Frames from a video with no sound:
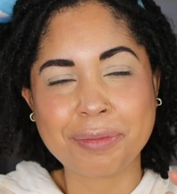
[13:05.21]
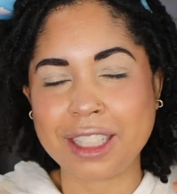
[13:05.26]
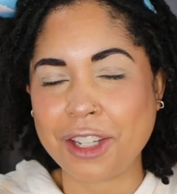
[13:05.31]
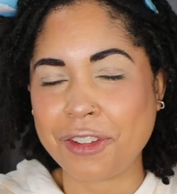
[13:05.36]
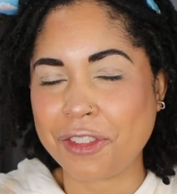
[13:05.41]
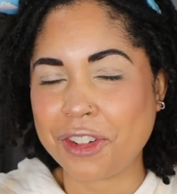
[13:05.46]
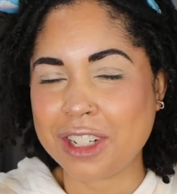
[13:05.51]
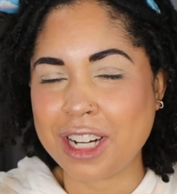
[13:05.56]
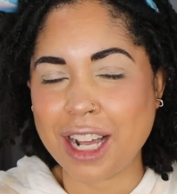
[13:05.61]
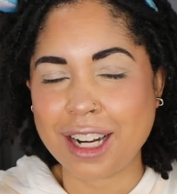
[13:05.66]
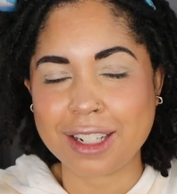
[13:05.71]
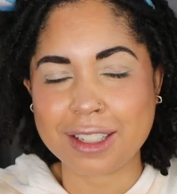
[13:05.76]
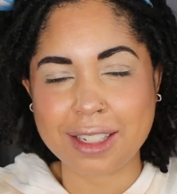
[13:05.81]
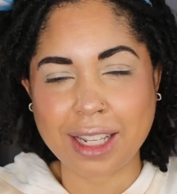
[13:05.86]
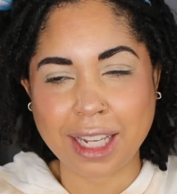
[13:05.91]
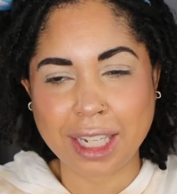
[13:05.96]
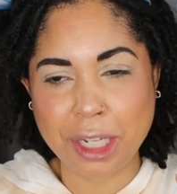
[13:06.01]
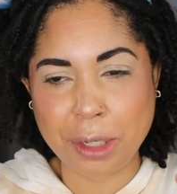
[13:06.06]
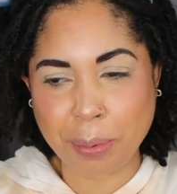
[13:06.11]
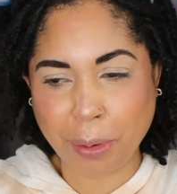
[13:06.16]
If you're not a
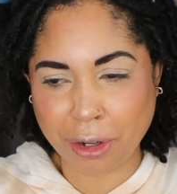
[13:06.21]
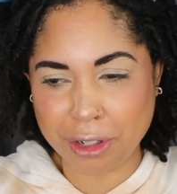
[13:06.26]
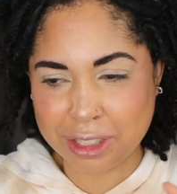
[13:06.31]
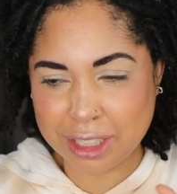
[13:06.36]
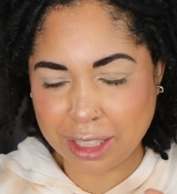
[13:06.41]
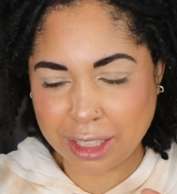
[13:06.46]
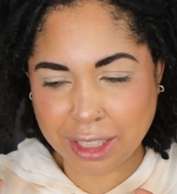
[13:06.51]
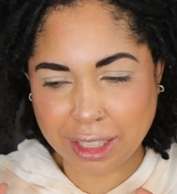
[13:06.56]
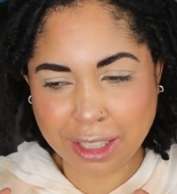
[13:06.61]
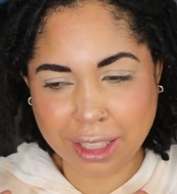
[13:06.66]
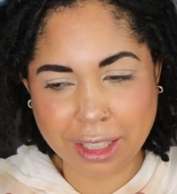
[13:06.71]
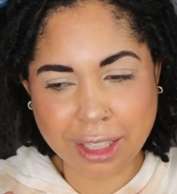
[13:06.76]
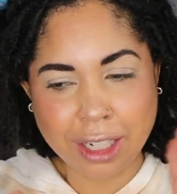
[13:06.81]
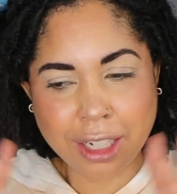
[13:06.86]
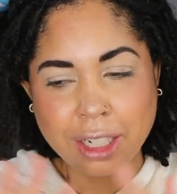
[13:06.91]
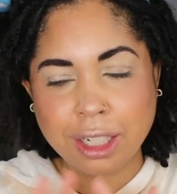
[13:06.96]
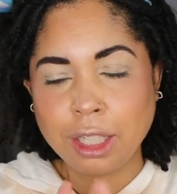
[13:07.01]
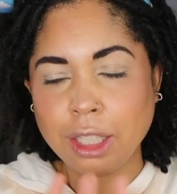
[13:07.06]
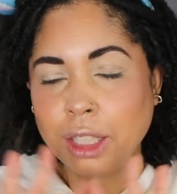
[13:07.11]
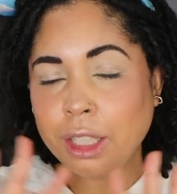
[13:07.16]
techie person,
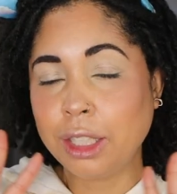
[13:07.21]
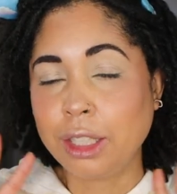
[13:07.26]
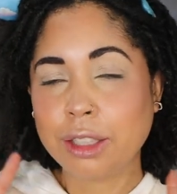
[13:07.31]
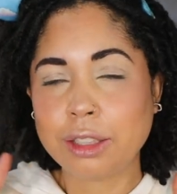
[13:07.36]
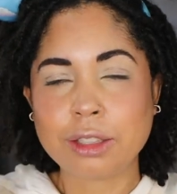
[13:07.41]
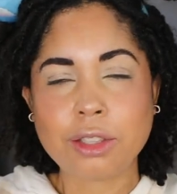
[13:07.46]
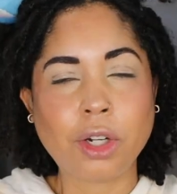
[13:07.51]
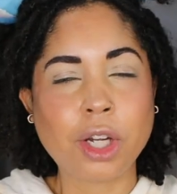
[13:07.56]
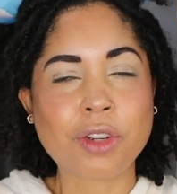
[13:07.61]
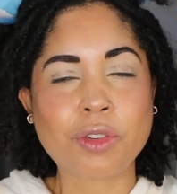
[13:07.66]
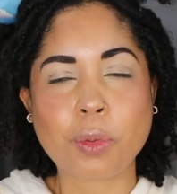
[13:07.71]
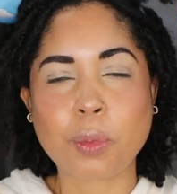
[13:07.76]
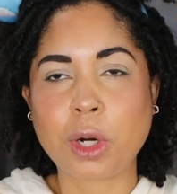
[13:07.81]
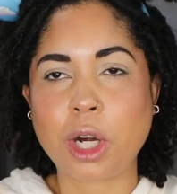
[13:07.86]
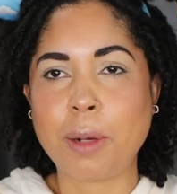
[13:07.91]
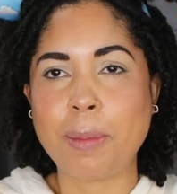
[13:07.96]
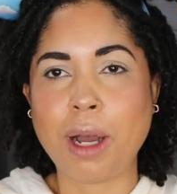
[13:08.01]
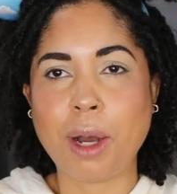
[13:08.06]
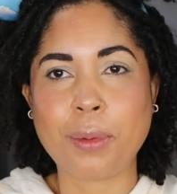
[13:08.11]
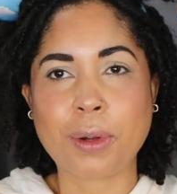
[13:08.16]
don't even
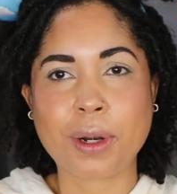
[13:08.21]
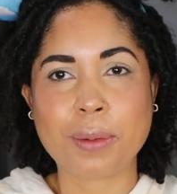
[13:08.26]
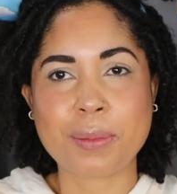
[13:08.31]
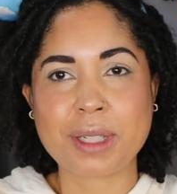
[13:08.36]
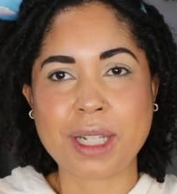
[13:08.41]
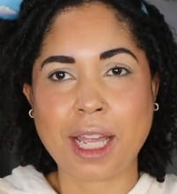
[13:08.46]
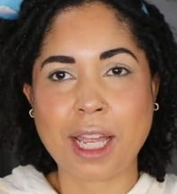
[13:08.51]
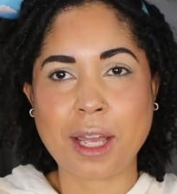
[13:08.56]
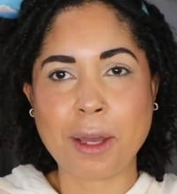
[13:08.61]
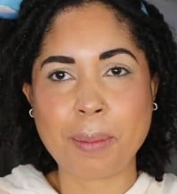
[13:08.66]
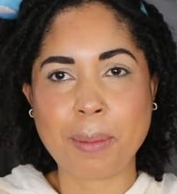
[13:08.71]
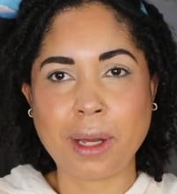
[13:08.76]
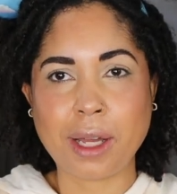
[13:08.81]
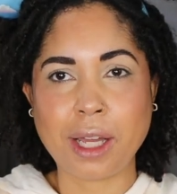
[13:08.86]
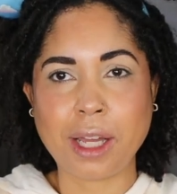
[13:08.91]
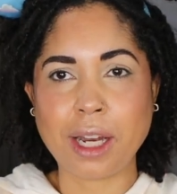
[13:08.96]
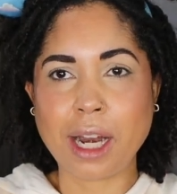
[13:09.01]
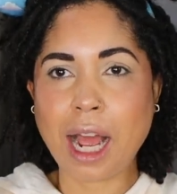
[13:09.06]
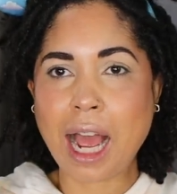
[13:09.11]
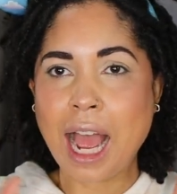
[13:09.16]
worry about what I'm saying,
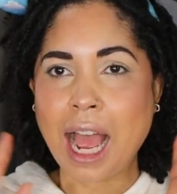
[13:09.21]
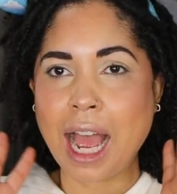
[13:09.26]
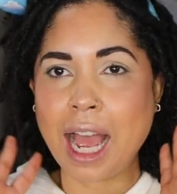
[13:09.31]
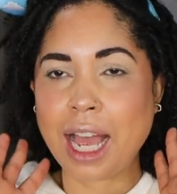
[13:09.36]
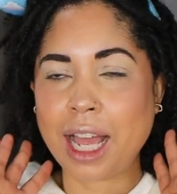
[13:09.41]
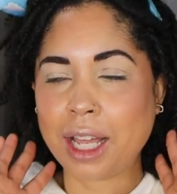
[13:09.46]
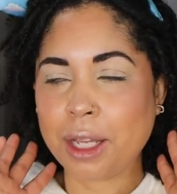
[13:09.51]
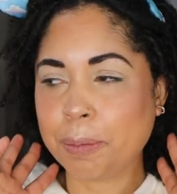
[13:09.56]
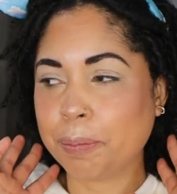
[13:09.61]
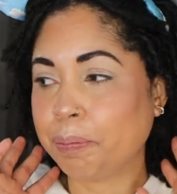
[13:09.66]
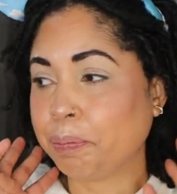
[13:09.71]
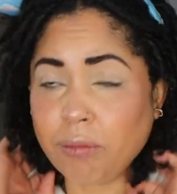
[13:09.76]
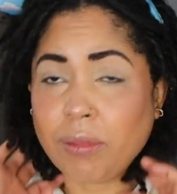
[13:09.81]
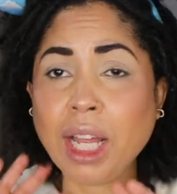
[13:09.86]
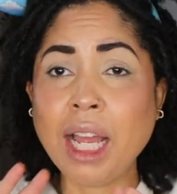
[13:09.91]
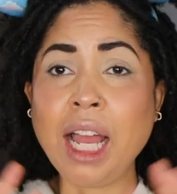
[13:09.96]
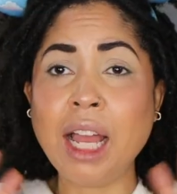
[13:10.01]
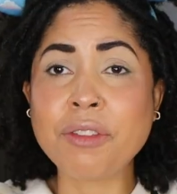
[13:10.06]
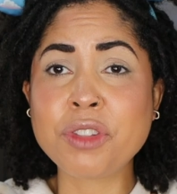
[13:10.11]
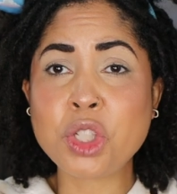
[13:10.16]
but I
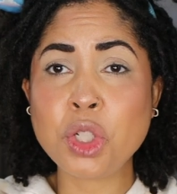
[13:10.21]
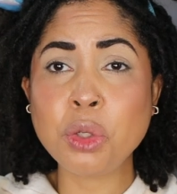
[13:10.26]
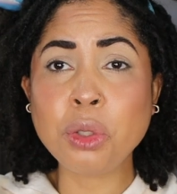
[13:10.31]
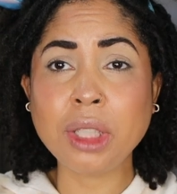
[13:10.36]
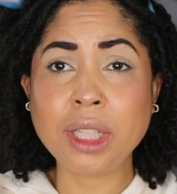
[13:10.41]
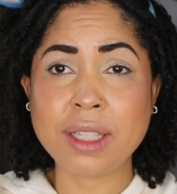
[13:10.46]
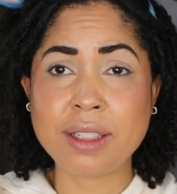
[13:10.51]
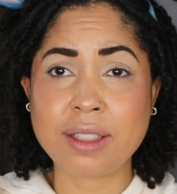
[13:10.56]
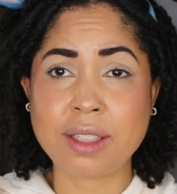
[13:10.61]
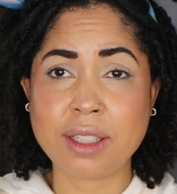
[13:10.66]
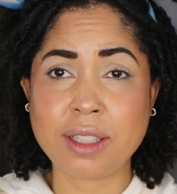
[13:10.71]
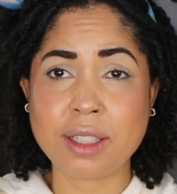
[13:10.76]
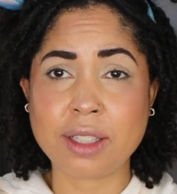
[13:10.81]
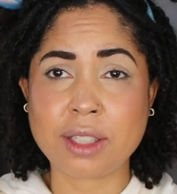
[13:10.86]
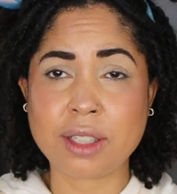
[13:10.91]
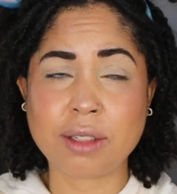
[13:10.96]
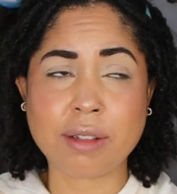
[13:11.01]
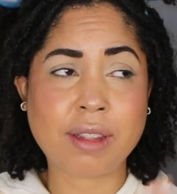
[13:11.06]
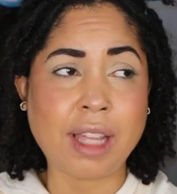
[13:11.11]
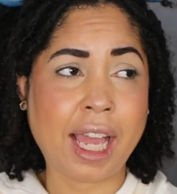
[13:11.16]
have two
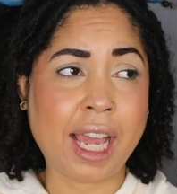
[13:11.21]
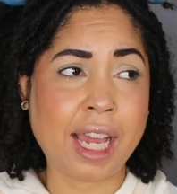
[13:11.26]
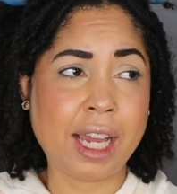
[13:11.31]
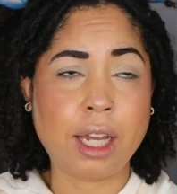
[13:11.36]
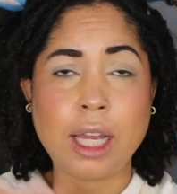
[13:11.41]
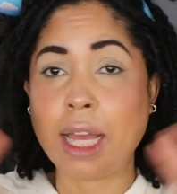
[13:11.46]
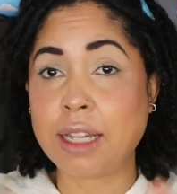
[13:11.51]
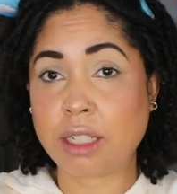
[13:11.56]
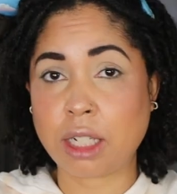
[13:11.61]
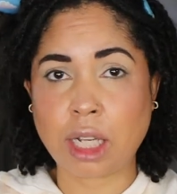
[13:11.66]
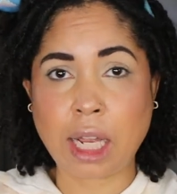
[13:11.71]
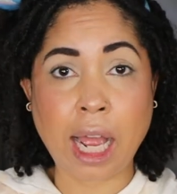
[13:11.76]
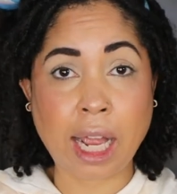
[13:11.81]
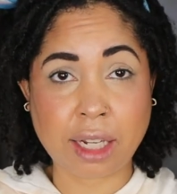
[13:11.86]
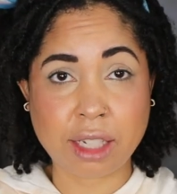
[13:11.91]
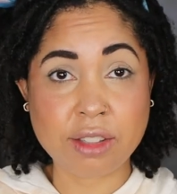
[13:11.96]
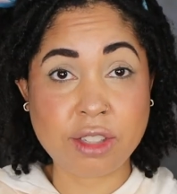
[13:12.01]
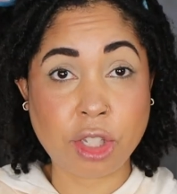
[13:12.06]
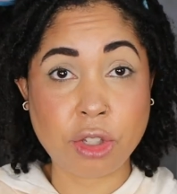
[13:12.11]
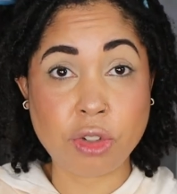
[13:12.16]
lenses that, as I, I,
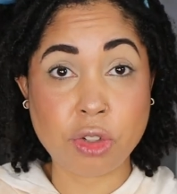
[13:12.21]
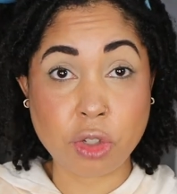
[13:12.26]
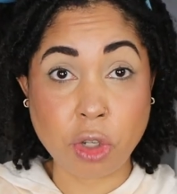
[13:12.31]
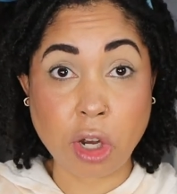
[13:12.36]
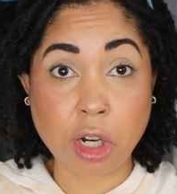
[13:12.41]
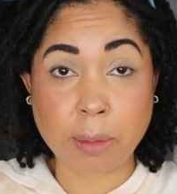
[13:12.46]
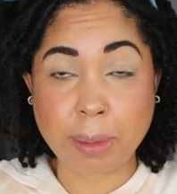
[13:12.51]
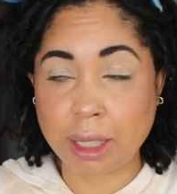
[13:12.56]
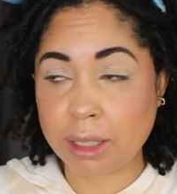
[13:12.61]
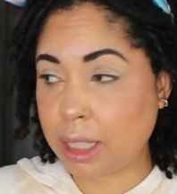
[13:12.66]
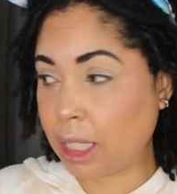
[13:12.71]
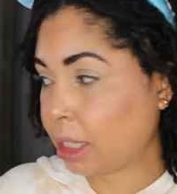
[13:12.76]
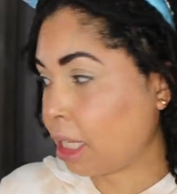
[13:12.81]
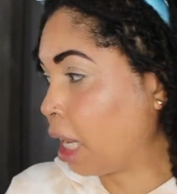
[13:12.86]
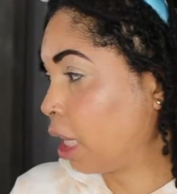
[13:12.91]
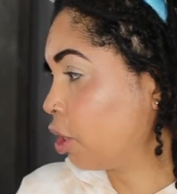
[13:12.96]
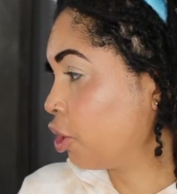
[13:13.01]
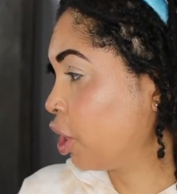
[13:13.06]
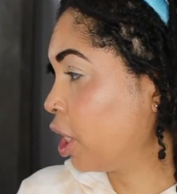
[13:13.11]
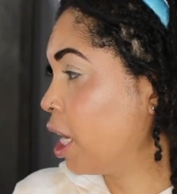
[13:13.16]
continue to talk about
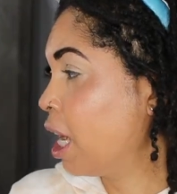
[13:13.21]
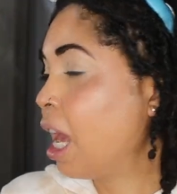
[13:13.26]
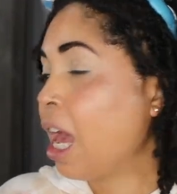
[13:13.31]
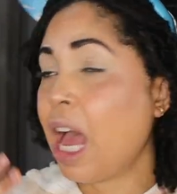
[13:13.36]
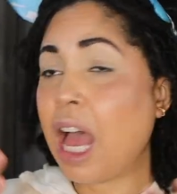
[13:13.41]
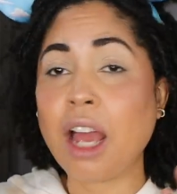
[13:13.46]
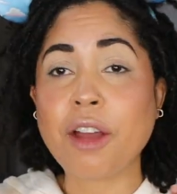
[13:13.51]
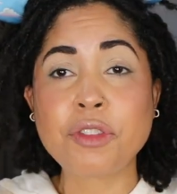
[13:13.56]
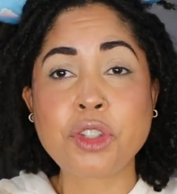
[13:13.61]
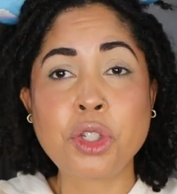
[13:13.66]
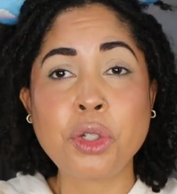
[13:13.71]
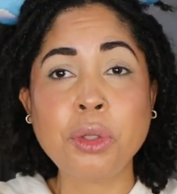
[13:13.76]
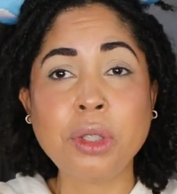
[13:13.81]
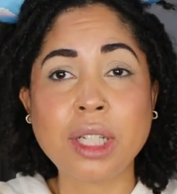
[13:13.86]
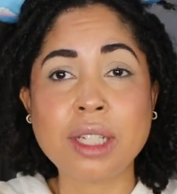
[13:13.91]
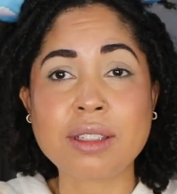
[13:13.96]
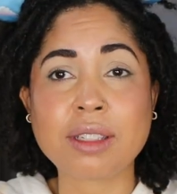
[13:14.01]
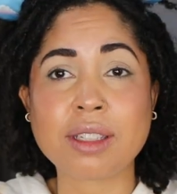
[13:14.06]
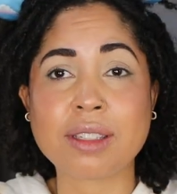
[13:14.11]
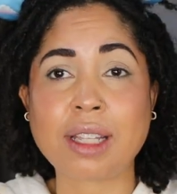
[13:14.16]
technology, I have two
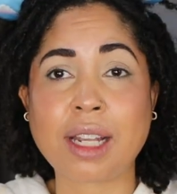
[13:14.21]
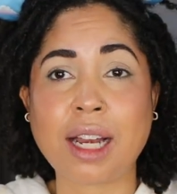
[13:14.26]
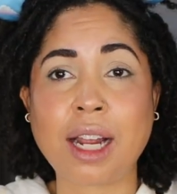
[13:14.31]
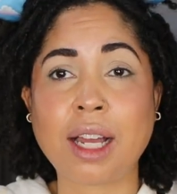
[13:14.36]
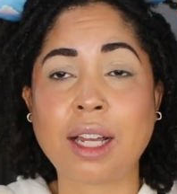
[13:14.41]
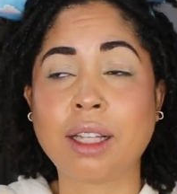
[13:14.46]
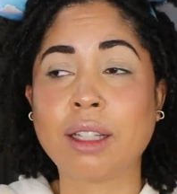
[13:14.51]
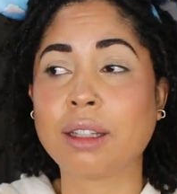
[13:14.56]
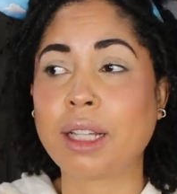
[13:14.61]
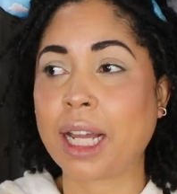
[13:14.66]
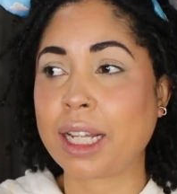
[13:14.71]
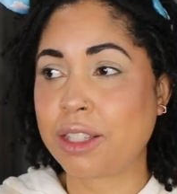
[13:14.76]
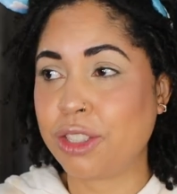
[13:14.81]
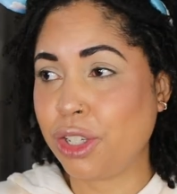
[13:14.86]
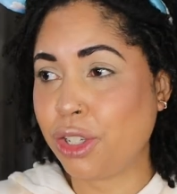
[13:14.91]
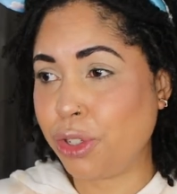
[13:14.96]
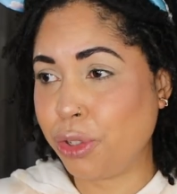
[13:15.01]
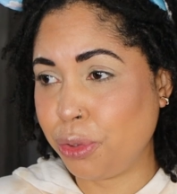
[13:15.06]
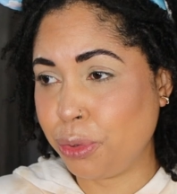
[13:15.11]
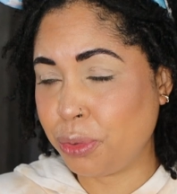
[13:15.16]
lenses that I like
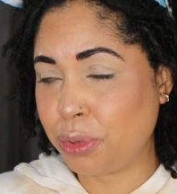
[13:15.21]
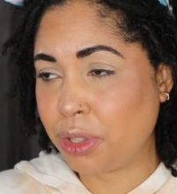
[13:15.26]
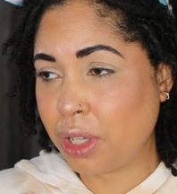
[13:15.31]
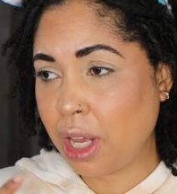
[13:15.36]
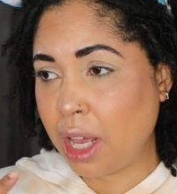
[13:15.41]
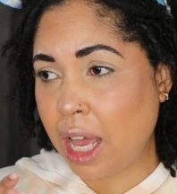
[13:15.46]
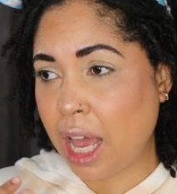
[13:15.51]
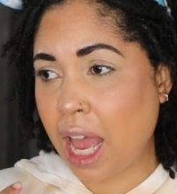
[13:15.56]
to use.